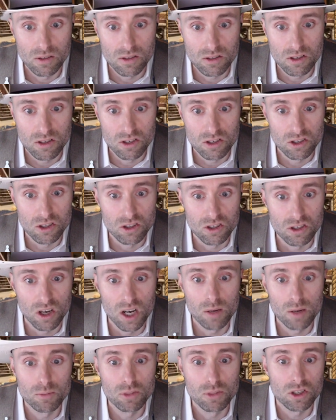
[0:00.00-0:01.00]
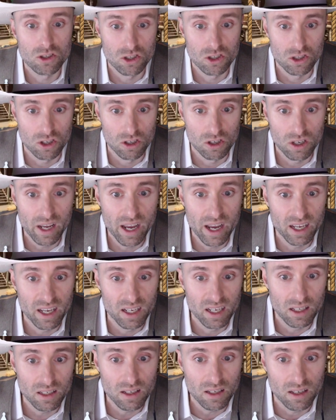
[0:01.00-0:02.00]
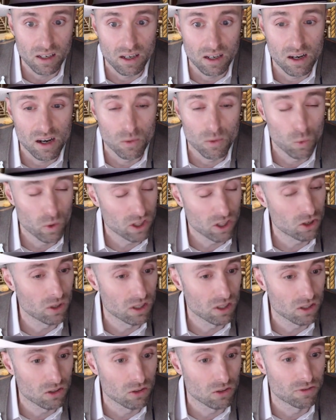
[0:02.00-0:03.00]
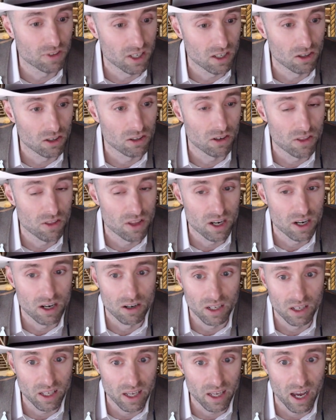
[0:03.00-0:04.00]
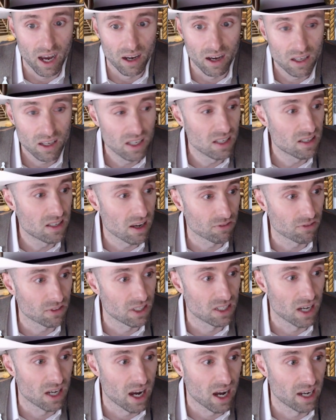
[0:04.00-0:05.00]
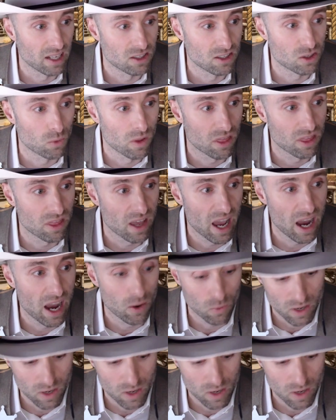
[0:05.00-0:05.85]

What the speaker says: Stubbs Sternhagen, with a critical failure there, yeah, he definitely died. So with that,